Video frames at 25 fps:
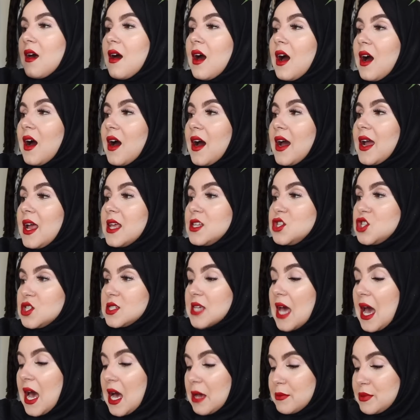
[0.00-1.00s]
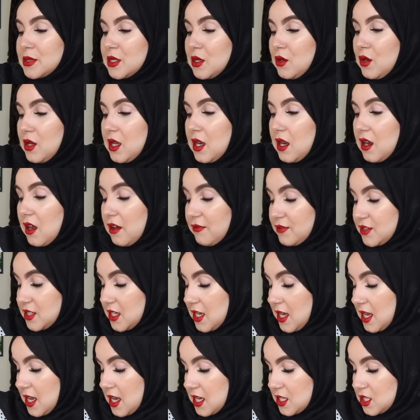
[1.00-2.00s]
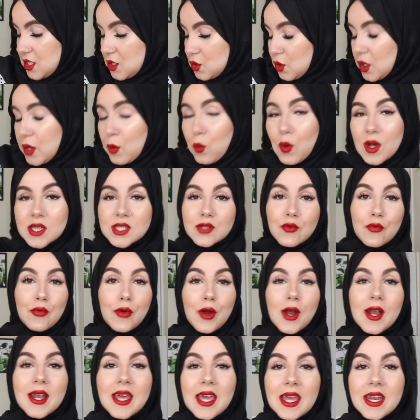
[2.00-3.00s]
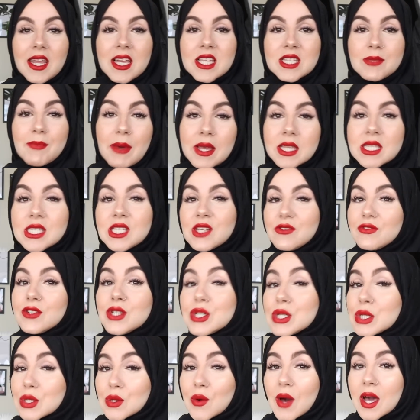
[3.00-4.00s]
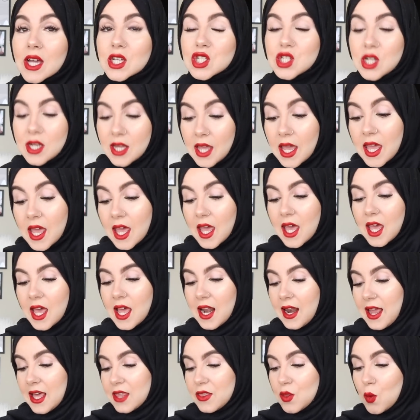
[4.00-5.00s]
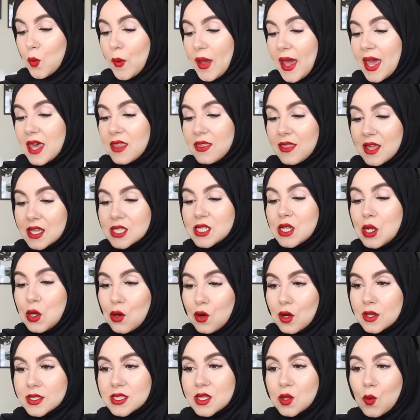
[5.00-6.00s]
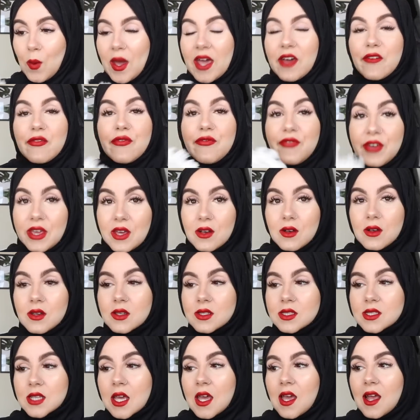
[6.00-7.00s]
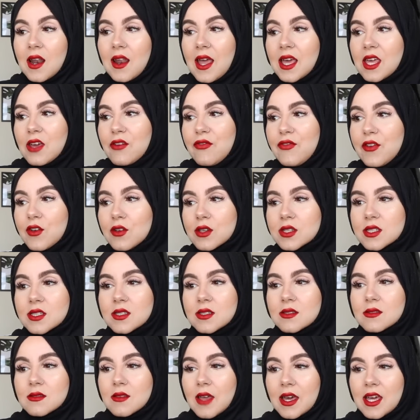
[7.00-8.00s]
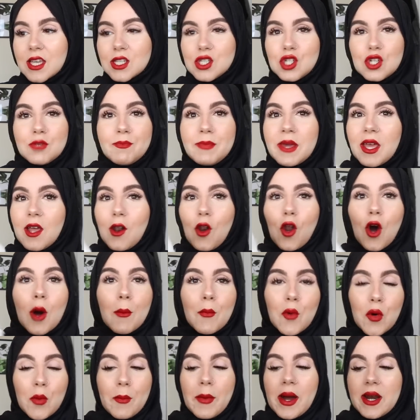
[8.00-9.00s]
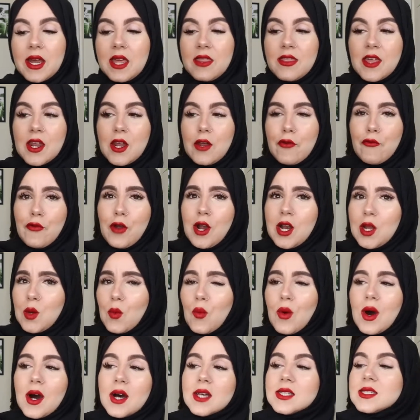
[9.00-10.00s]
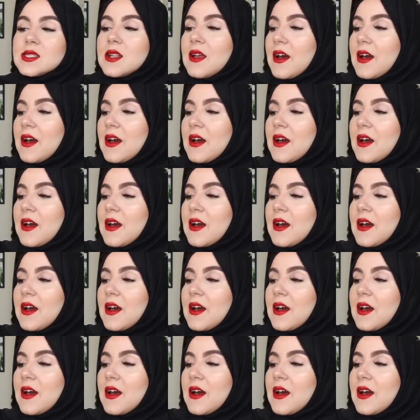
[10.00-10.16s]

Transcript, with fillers: I just absolutely loved it. It's, it was really inexpensive too, actually. Like the way this looks and the way it feels, like it feels like it should be a lot more money than it really was.